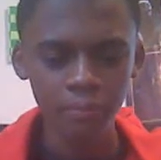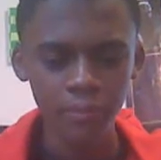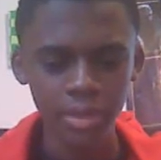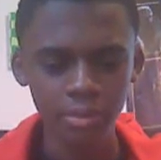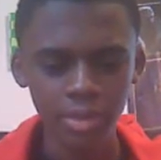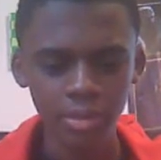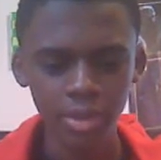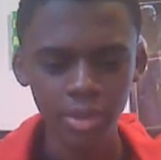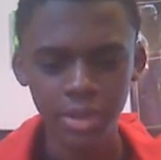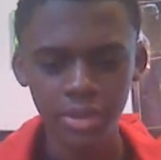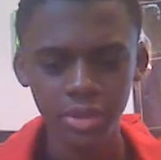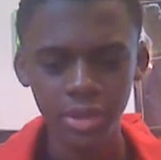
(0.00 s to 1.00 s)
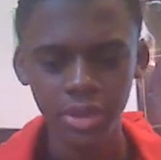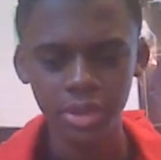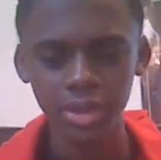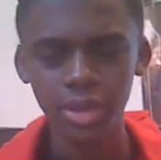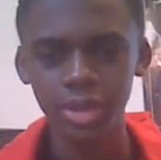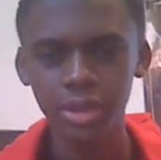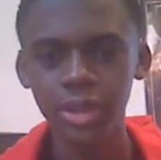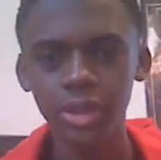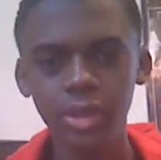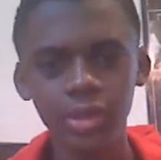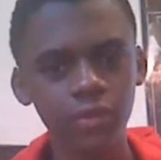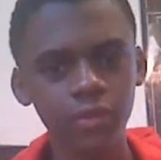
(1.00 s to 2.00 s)
and Memo has a crush on Charlie,
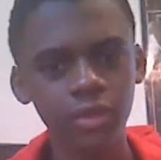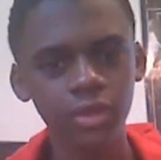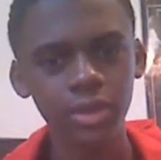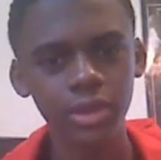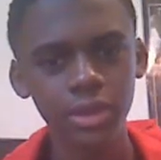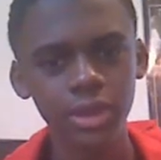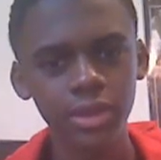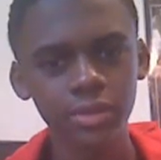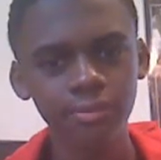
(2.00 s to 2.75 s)
of course.